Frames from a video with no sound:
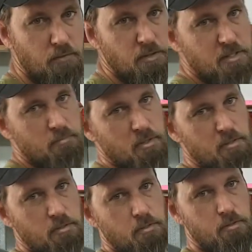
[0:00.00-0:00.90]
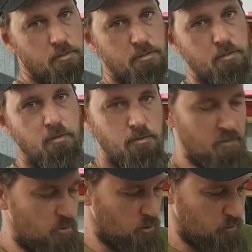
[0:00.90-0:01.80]
The timber you use to
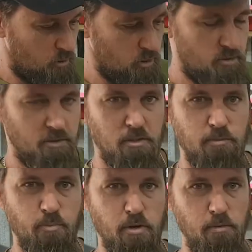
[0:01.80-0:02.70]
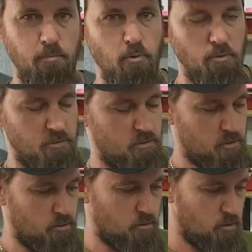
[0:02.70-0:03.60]
build the boxes is pretty important
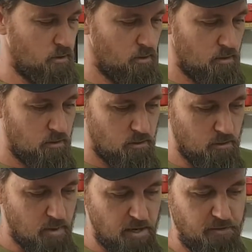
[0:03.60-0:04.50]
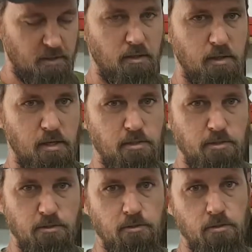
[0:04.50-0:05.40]
too. The main thing it needs
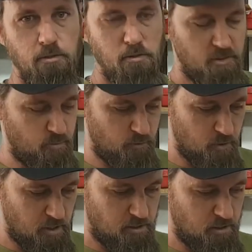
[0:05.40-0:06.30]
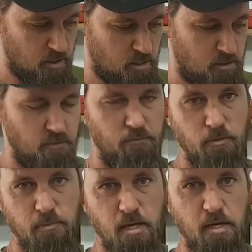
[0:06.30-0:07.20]
to do is provide insulation
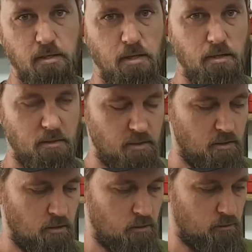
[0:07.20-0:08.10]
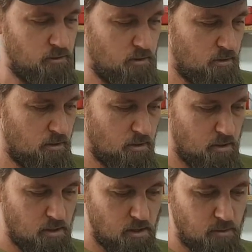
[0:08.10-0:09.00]
from the heat and the cold.
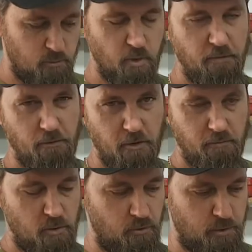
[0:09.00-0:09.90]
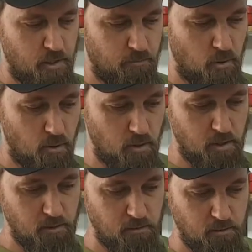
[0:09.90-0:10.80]
25mm thick
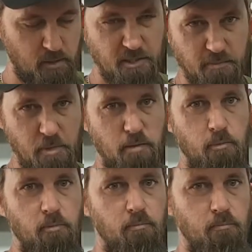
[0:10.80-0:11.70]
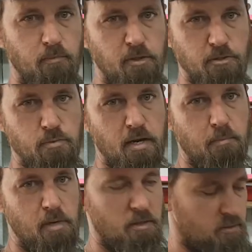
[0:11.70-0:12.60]
pine is the minimum that's
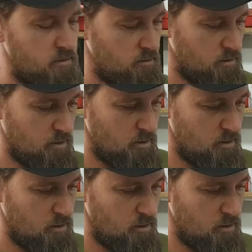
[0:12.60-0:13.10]
recommended.